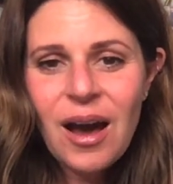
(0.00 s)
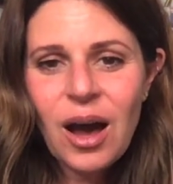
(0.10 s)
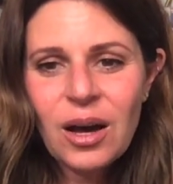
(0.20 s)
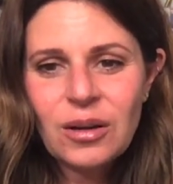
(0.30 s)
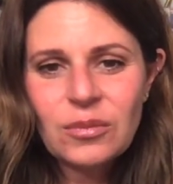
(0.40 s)

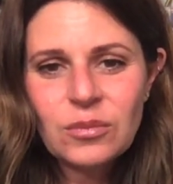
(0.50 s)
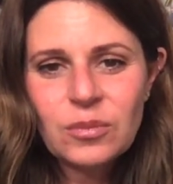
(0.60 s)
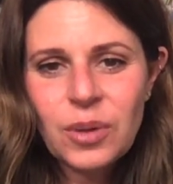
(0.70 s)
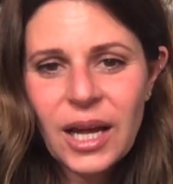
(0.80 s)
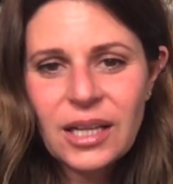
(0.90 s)

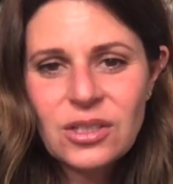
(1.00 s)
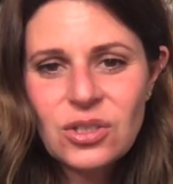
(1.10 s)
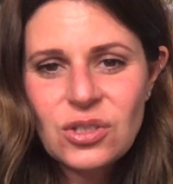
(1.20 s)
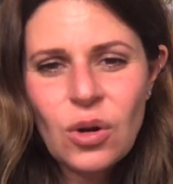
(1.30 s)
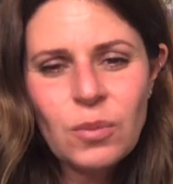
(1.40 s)
Um, but
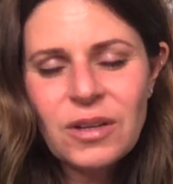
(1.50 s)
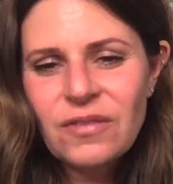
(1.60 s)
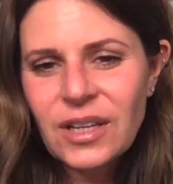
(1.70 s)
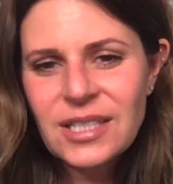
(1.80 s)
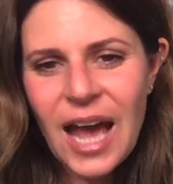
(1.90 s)
don't be
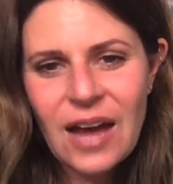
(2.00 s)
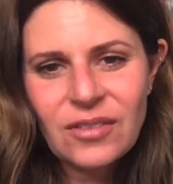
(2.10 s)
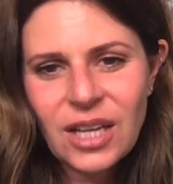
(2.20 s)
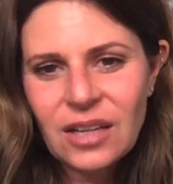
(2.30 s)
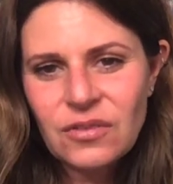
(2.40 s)
afraid to
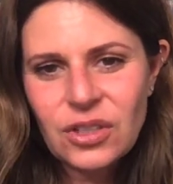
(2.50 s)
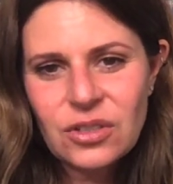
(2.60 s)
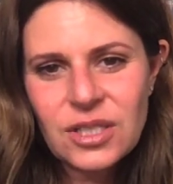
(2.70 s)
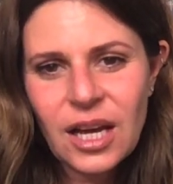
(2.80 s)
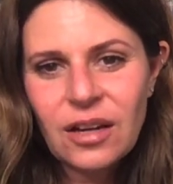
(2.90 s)
advocate for
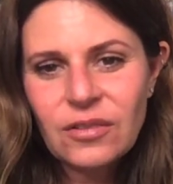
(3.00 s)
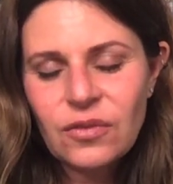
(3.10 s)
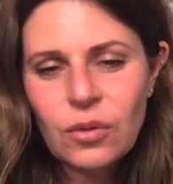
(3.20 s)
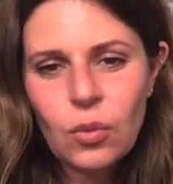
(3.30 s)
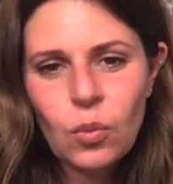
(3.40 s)
yourself
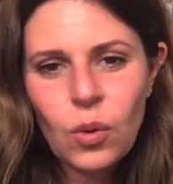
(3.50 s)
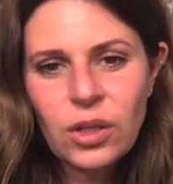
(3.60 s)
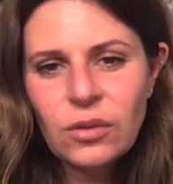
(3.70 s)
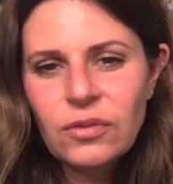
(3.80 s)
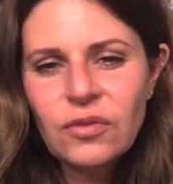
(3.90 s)

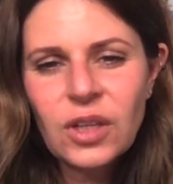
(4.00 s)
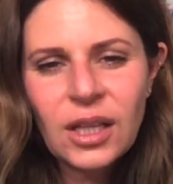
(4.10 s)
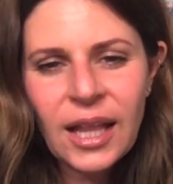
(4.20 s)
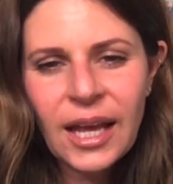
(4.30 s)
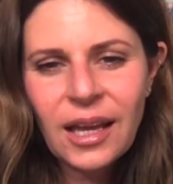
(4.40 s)
what you
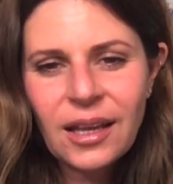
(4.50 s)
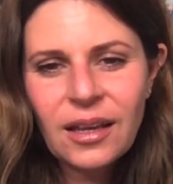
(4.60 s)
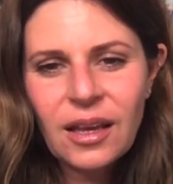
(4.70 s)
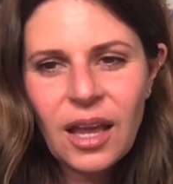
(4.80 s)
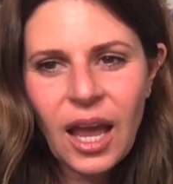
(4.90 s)
feel like
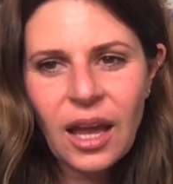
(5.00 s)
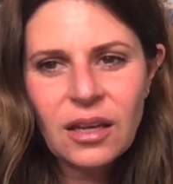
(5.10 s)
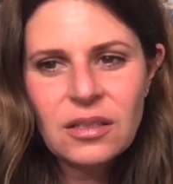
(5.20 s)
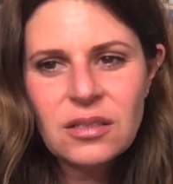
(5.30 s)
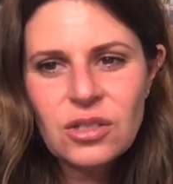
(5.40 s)

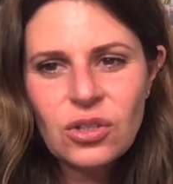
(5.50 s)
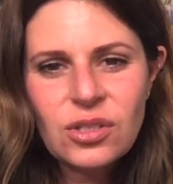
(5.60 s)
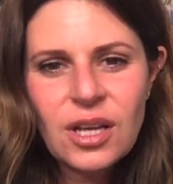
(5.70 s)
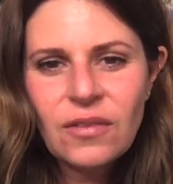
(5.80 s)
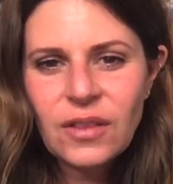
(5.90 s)
and your
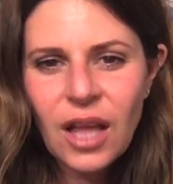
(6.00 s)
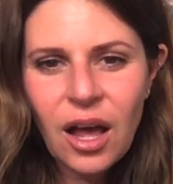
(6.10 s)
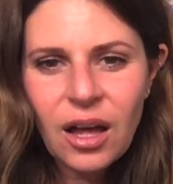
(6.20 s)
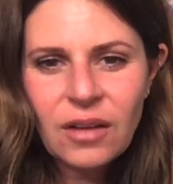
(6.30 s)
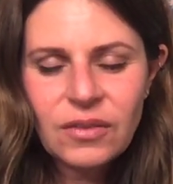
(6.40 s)
self
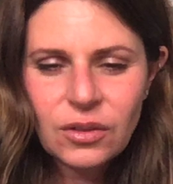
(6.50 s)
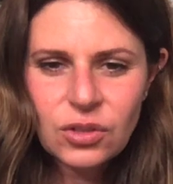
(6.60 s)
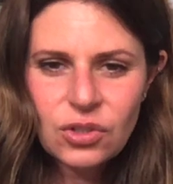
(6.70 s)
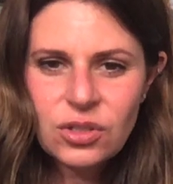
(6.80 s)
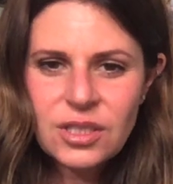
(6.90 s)
love
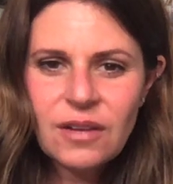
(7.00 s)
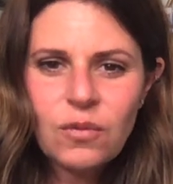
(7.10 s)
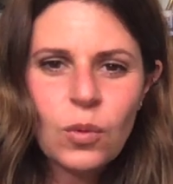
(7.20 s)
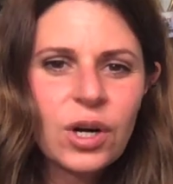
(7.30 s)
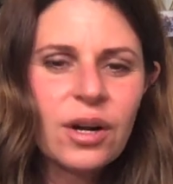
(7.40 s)
and your
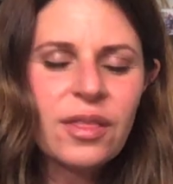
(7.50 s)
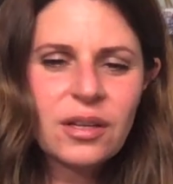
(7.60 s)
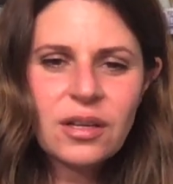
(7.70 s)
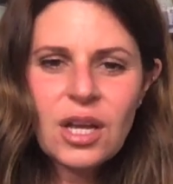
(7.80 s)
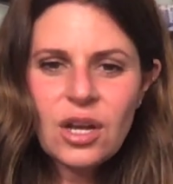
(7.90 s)
self worth
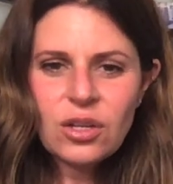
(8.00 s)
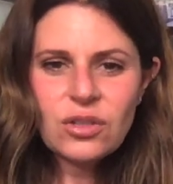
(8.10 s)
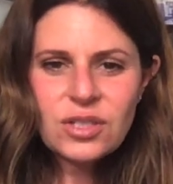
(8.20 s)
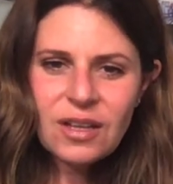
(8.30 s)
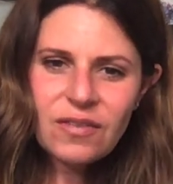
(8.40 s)
and
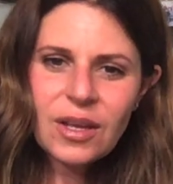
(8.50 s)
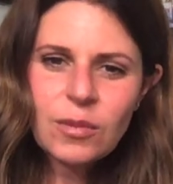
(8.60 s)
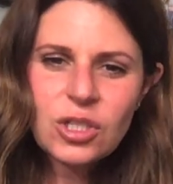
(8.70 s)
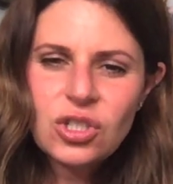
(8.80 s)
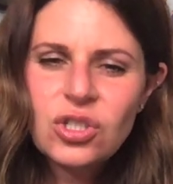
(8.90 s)
your self
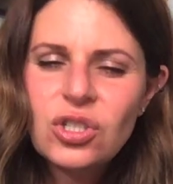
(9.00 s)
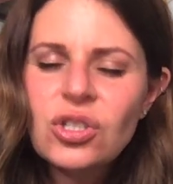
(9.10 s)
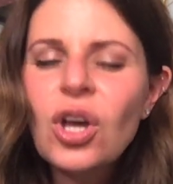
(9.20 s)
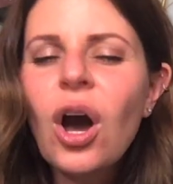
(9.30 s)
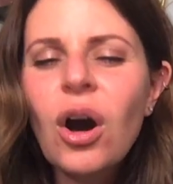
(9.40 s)
image is
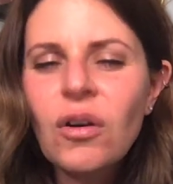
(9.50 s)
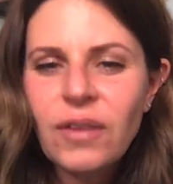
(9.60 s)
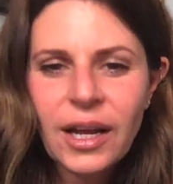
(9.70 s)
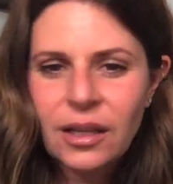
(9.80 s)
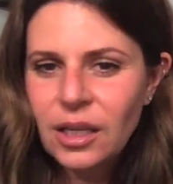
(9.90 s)
so
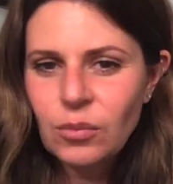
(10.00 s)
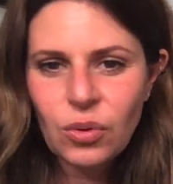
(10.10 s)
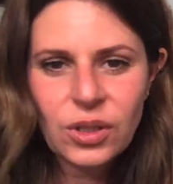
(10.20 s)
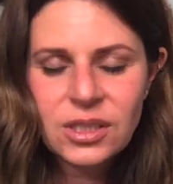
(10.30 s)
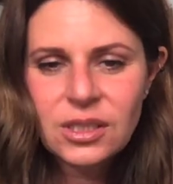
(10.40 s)
vitally
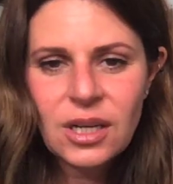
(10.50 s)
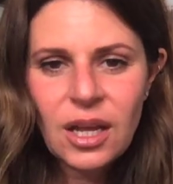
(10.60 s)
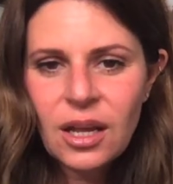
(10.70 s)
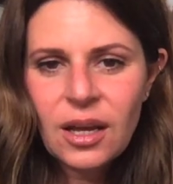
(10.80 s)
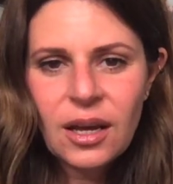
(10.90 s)
important
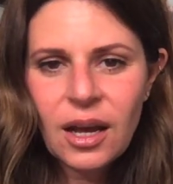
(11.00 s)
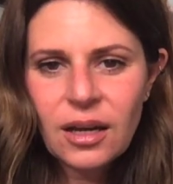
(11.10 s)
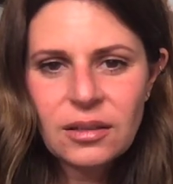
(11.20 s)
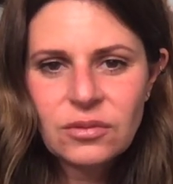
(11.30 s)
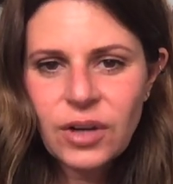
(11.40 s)

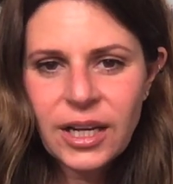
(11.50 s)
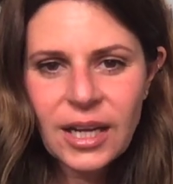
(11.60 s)
uh, right